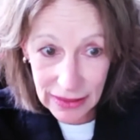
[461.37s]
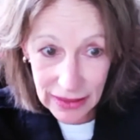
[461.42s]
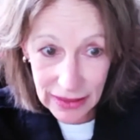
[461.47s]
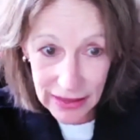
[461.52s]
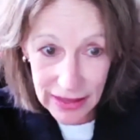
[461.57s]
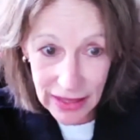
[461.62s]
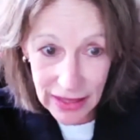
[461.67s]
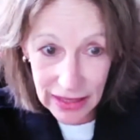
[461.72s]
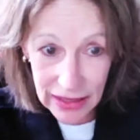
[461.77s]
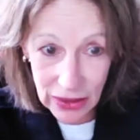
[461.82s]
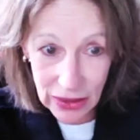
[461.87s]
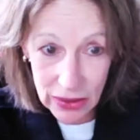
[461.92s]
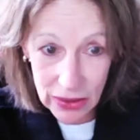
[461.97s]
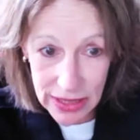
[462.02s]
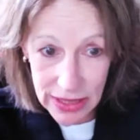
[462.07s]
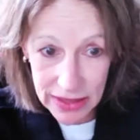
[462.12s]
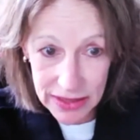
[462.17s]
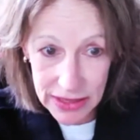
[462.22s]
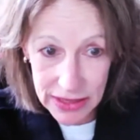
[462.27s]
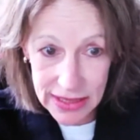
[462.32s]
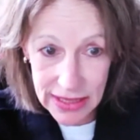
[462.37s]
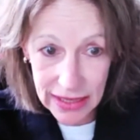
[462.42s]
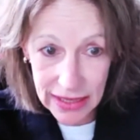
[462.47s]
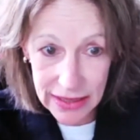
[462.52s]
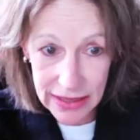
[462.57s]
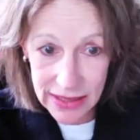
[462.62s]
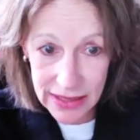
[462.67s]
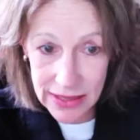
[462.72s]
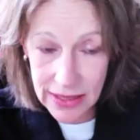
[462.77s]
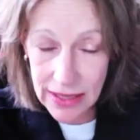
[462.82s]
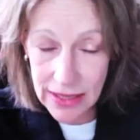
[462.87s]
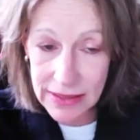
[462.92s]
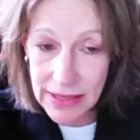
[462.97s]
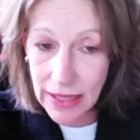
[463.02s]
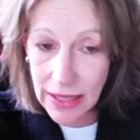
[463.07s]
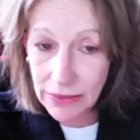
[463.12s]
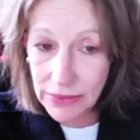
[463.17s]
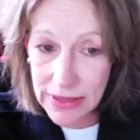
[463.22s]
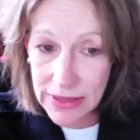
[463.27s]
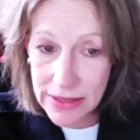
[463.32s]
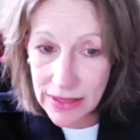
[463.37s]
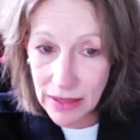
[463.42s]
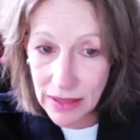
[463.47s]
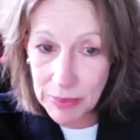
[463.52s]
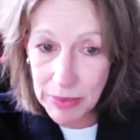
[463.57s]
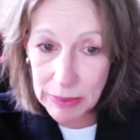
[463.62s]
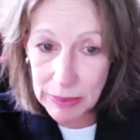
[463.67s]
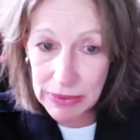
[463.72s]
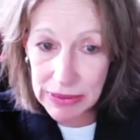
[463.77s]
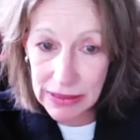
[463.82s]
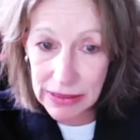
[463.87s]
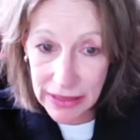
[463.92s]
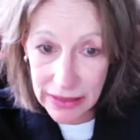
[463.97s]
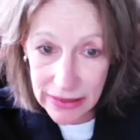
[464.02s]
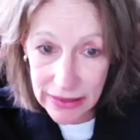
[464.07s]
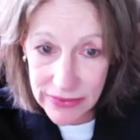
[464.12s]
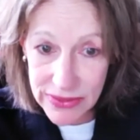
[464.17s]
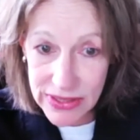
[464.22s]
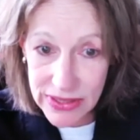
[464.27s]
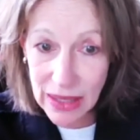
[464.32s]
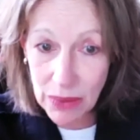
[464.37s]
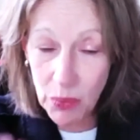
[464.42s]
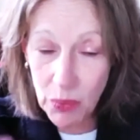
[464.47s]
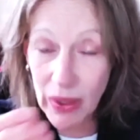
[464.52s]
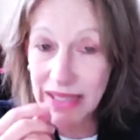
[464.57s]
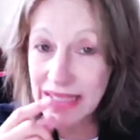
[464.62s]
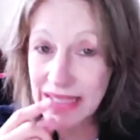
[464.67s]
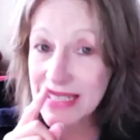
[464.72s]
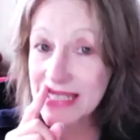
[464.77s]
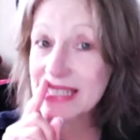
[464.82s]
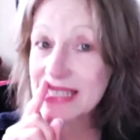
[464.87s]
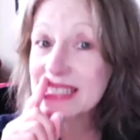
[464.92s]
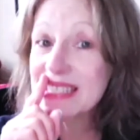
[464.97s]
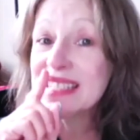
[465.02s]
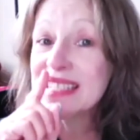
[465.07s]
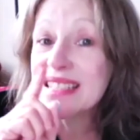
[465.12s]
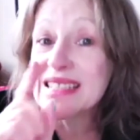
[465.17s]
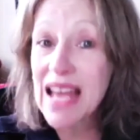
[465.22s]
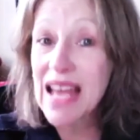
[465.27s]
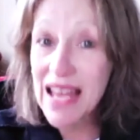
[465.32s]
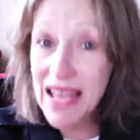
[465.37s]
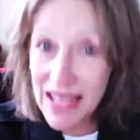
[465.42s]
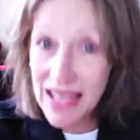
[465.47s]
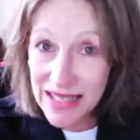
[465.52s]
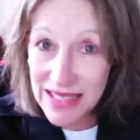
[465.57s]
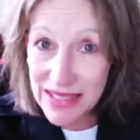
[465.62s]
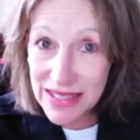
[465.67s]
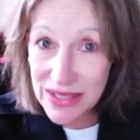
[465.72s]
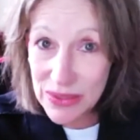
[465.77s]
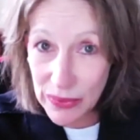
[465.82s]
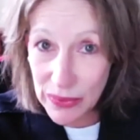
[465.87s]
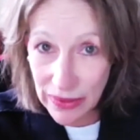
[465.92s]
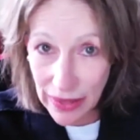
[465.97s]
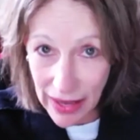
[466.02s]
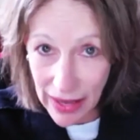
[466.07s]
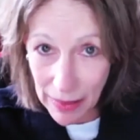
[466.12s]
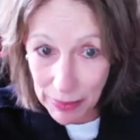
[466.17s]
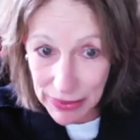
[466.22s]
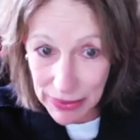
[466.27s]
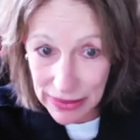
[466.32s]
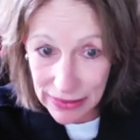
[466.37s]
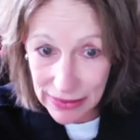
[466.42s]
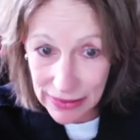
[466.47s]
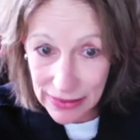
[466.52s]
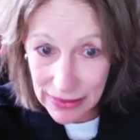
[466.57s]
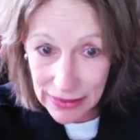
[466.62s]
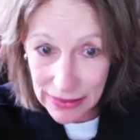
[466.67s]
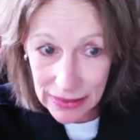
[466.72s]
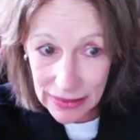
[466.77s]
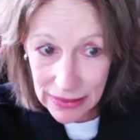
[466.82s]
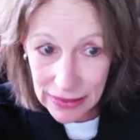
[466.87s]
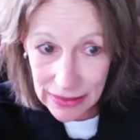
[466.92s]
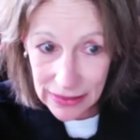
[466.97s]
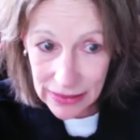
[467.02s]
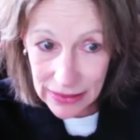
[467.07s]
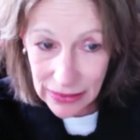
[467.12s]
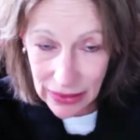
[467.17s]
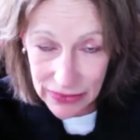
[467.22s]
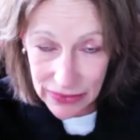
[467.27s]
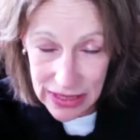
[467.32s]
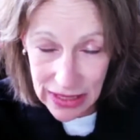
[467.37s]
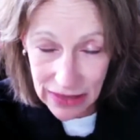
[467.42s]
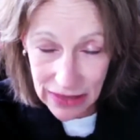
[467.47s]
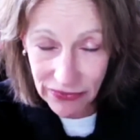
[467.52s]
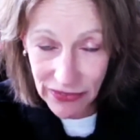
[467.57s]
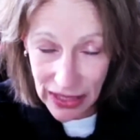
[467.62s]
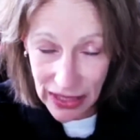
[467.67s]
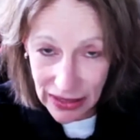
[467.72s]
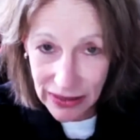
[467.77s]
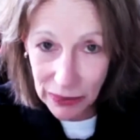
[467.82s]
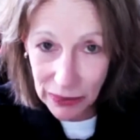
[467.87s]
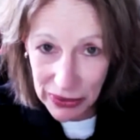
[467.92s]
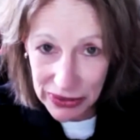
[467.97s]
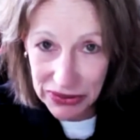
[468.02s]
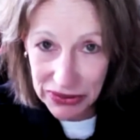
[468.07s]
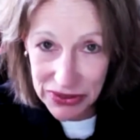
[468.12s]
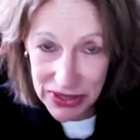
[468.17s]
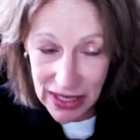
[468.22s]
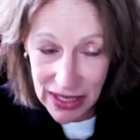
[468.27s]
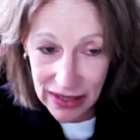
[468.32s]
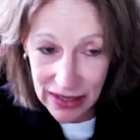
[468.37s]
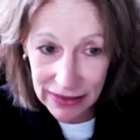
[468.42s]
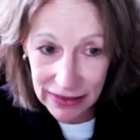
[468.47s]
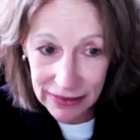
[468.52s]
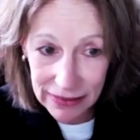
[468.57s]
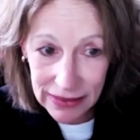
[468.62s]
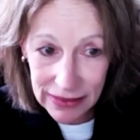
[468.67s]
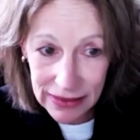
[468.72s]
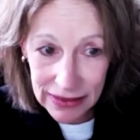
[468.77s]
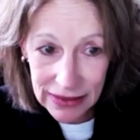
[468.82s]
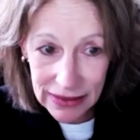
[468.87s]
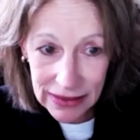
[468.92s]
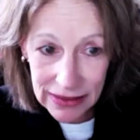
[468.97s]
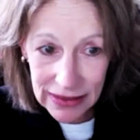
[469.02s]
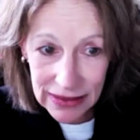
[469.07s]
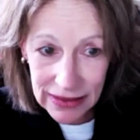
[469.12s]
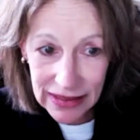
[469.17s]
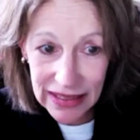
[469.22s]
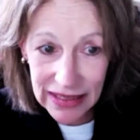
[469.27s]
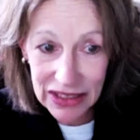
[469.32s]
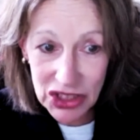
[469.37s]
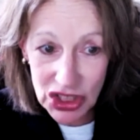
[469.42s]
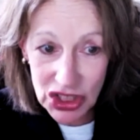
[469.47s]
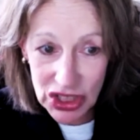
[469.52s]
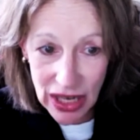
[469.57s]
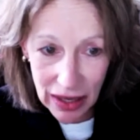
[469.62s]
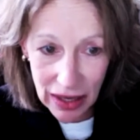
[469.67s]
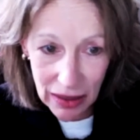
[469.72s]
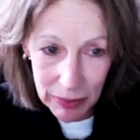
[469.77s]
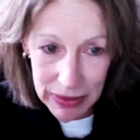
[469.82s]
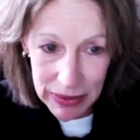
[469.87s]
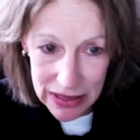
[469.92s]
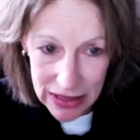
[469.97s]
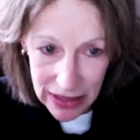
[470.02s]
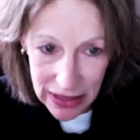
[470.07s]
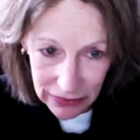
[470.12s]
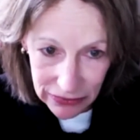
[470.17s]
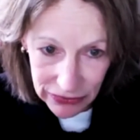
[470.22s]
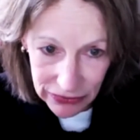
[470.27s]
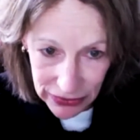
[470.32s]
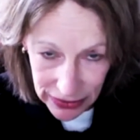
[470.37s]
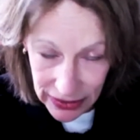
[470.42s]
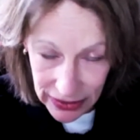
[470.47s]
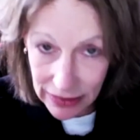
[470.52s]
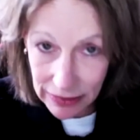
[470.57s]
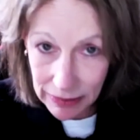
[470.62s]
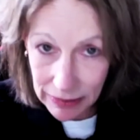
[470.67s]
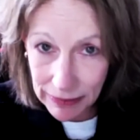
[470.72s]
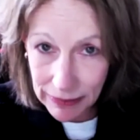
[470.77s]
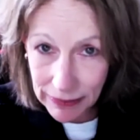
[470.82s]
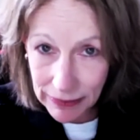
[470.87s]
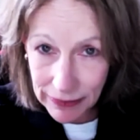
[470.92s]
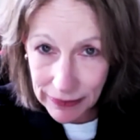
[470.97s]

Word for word: it and it goes on to say, and does not doubt in his heart, but believes that what he says will happen. You have to have faith in what you're saying. It shall be done for him.